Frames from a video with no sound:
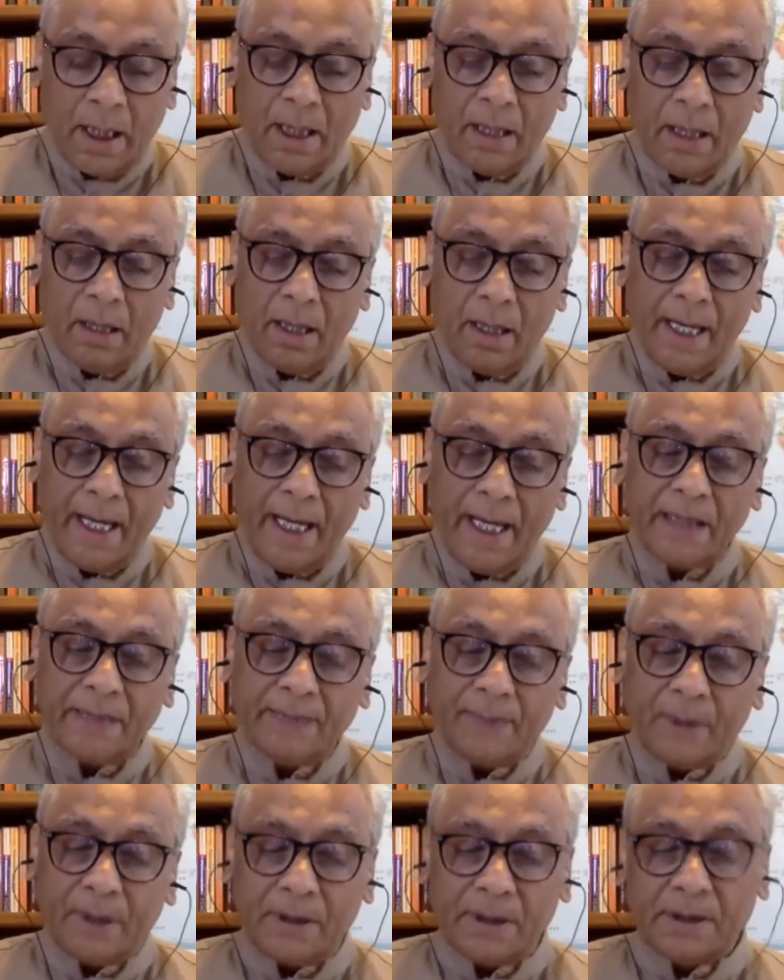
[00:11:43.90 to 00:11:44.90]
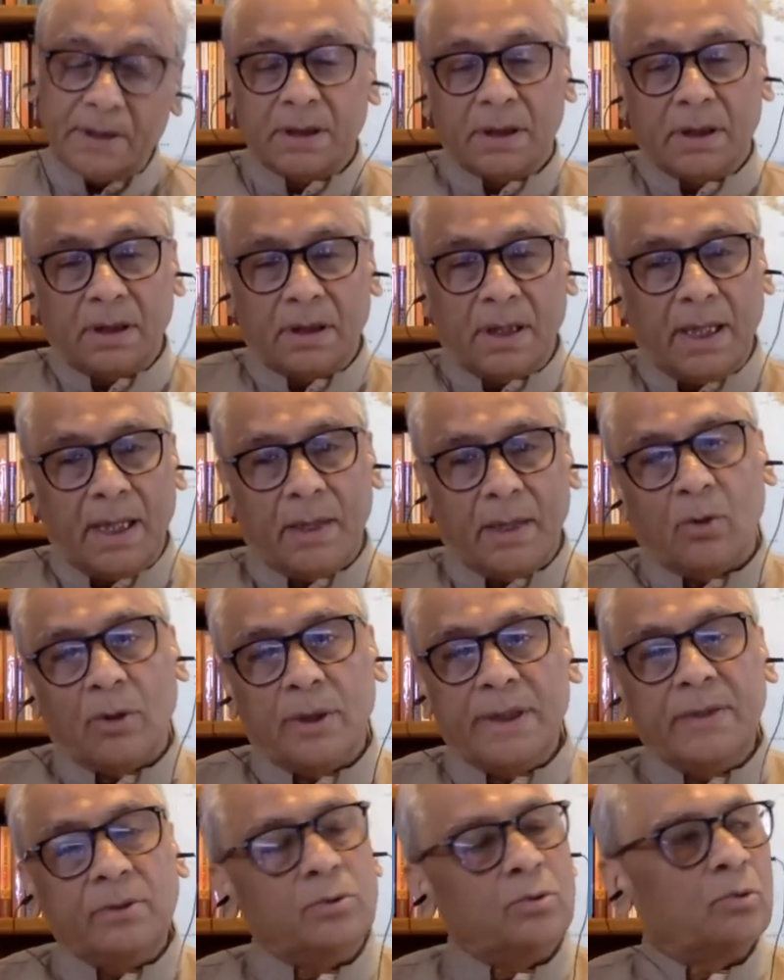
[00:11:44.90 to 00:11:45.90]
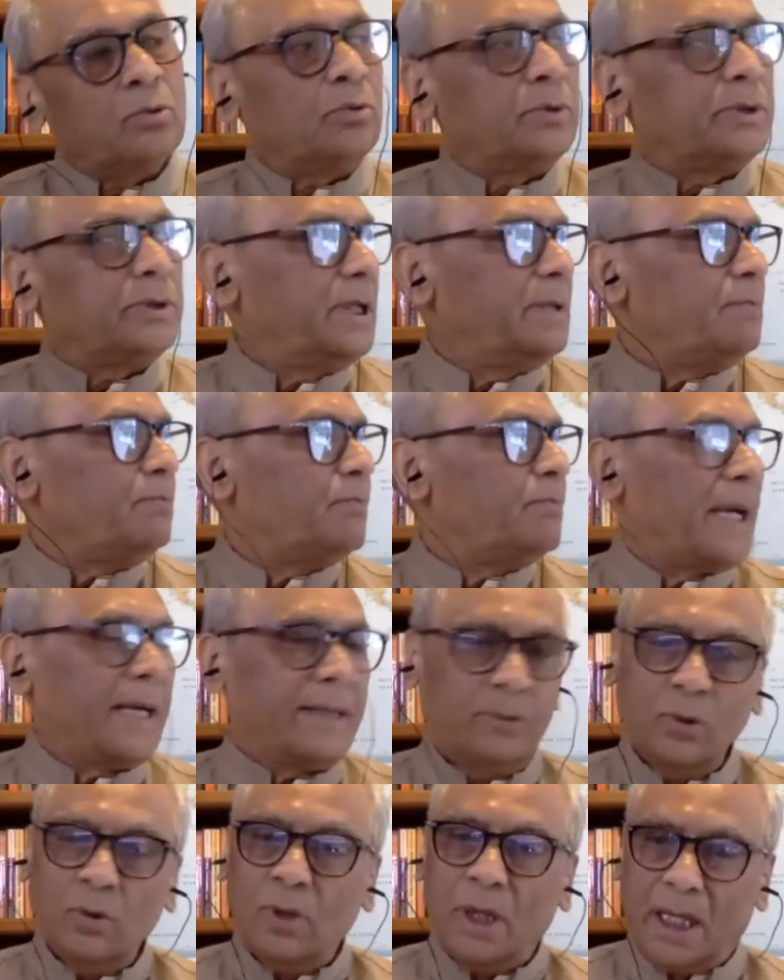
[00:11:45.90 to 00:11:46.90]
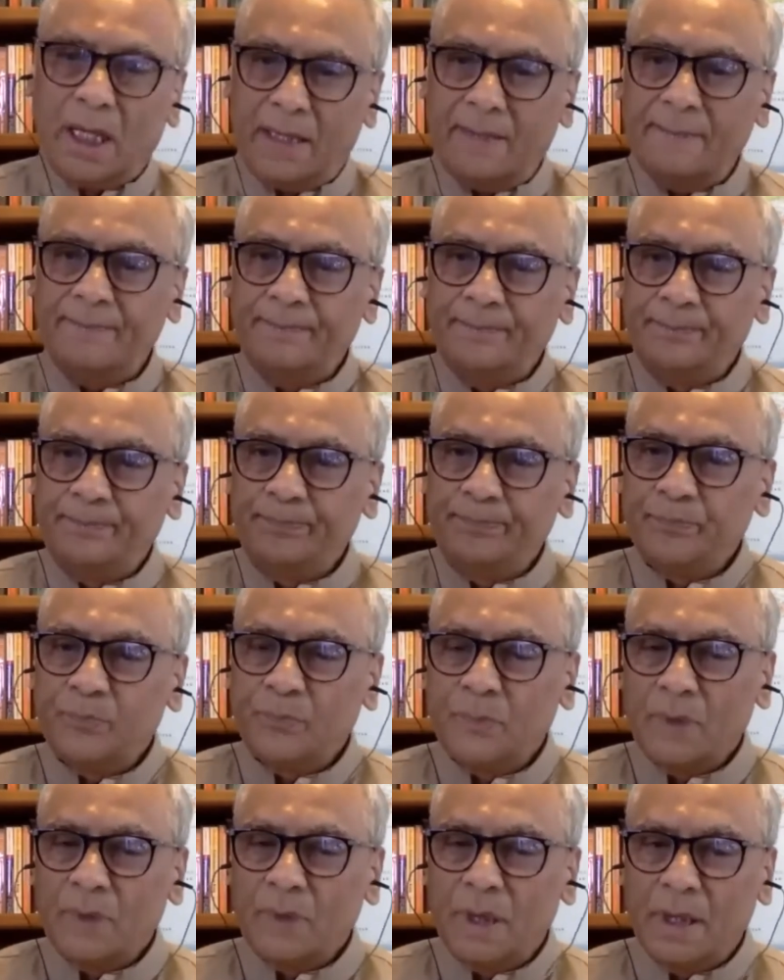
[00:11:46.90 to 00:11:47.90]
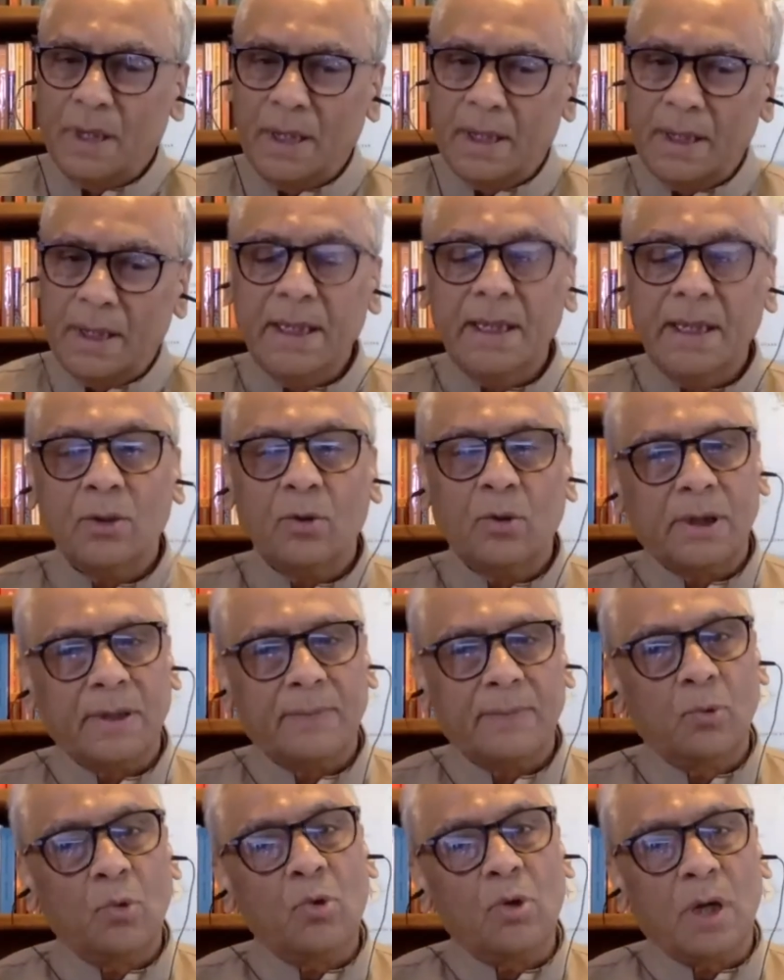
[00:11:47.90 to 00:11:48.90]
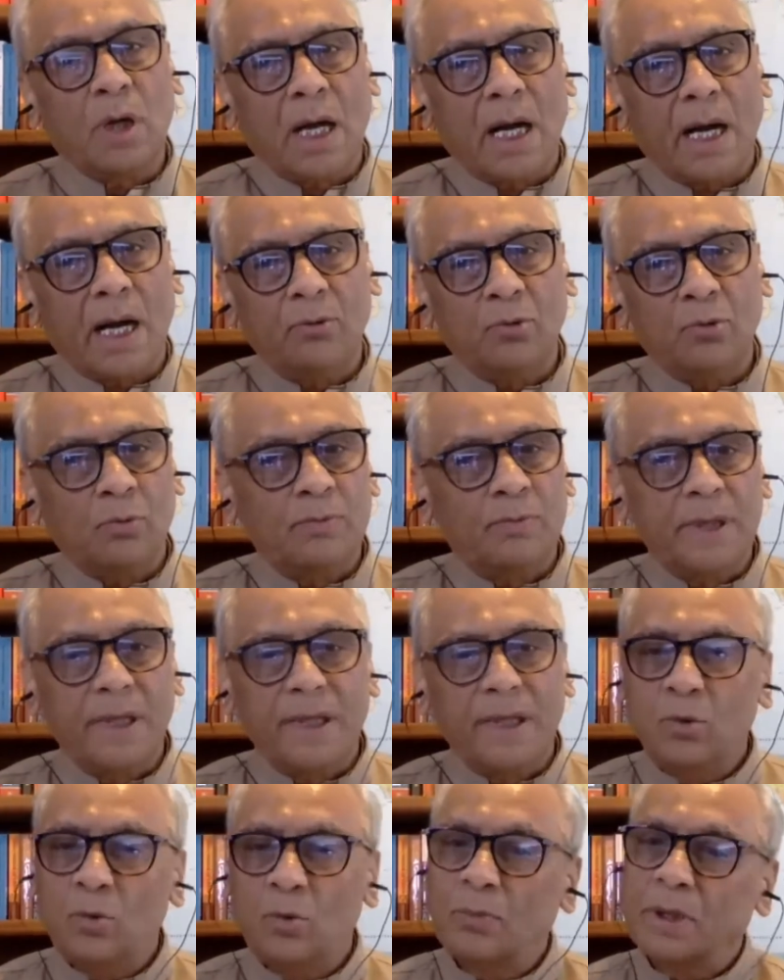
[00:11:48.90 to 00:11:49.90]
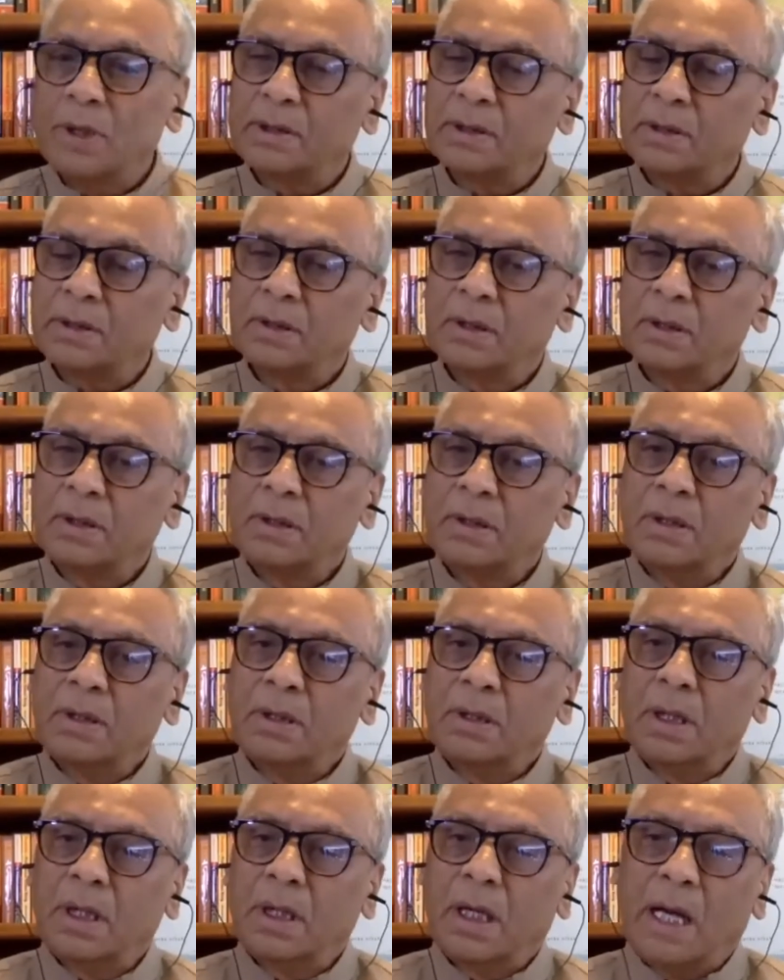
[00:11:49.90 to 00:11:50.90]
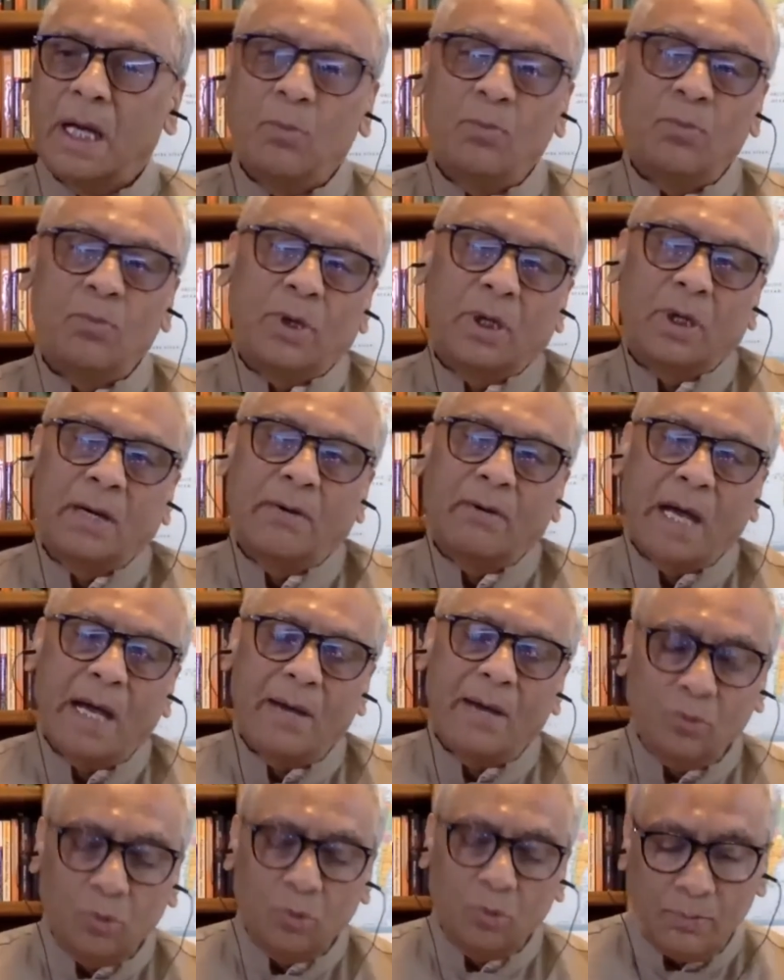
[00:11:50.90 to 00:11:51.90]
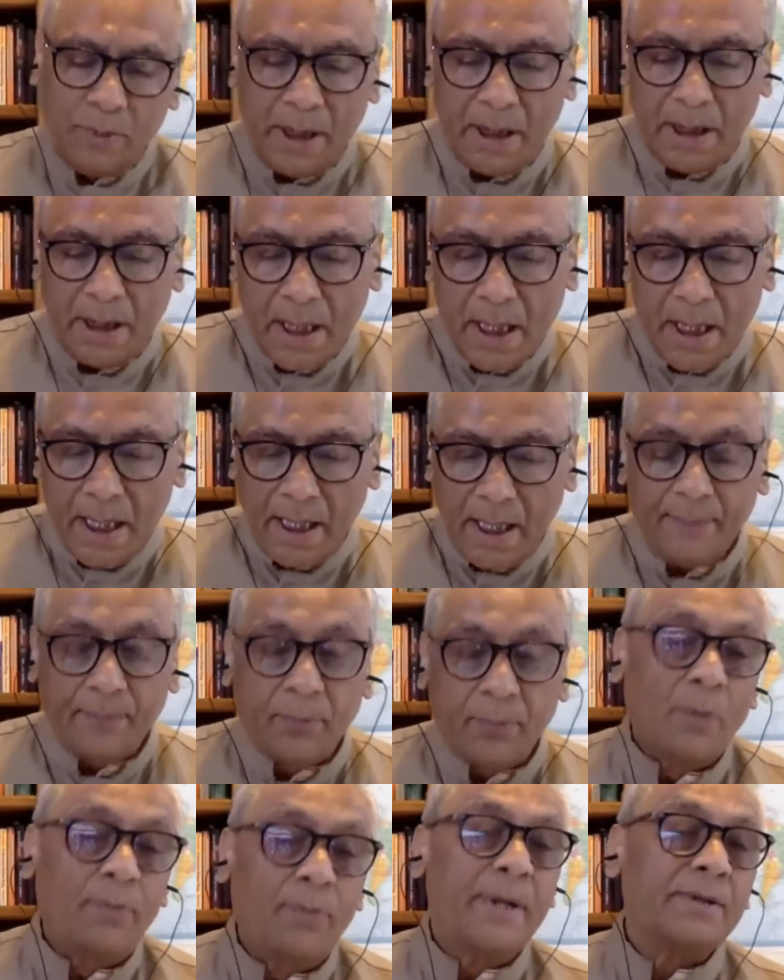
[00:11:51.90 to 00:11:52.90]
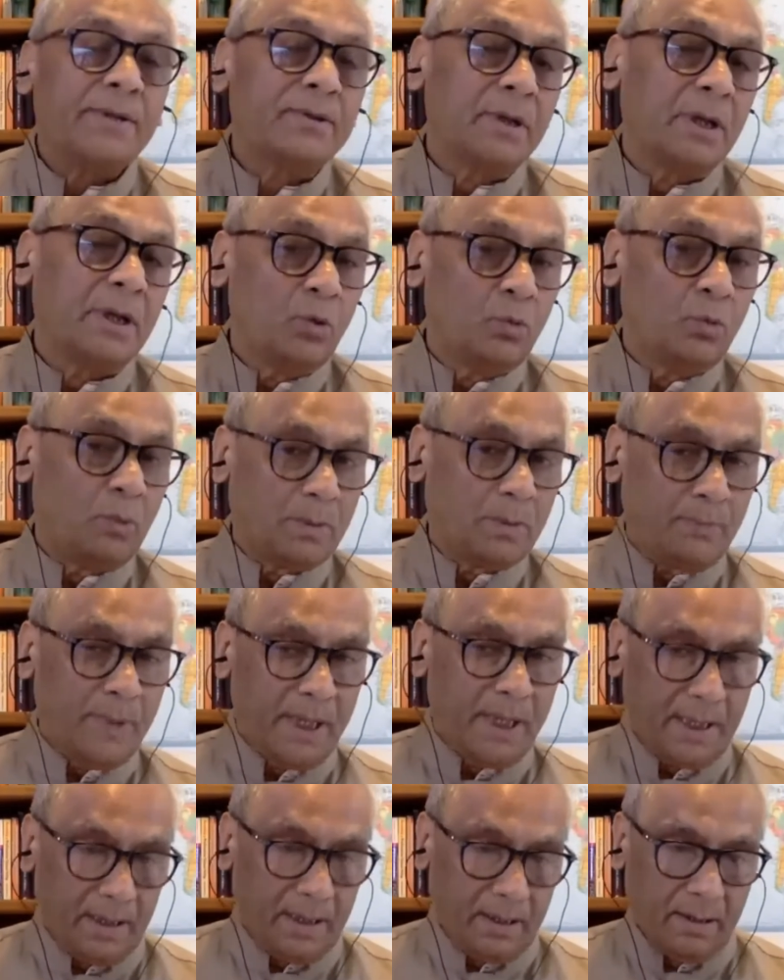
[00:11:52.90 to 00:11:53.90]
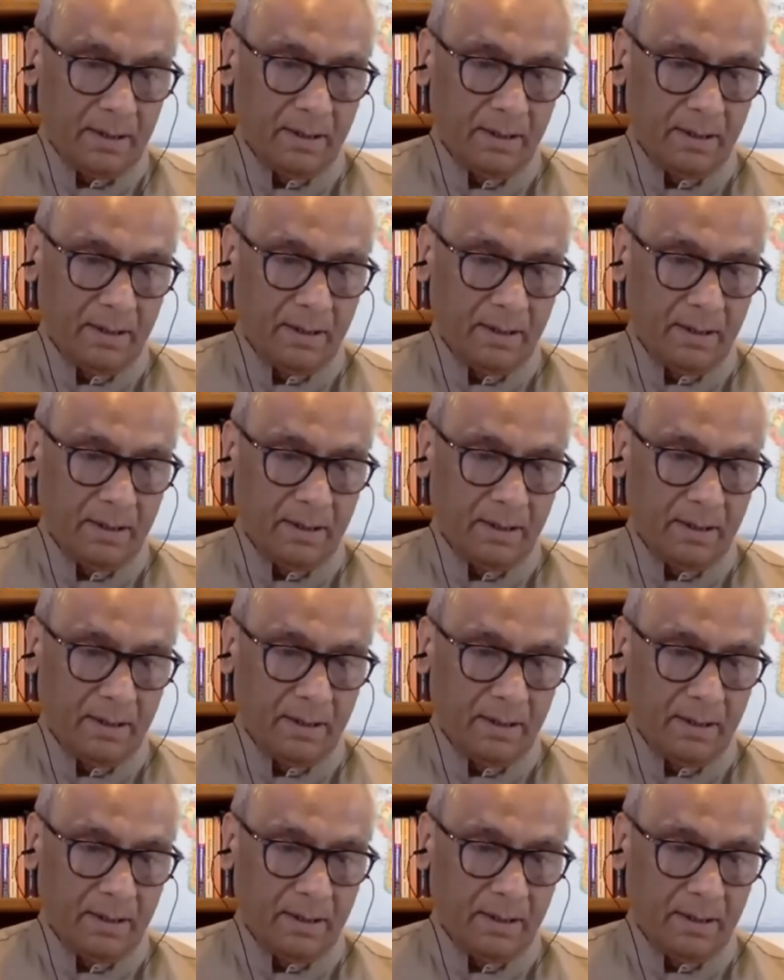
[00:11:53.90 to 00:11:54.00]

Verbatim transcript: uh, experts, uh, according to Jim Bagnola, he wrote a book, How to Be a Human, How, how, how to Be a Professional Human Being.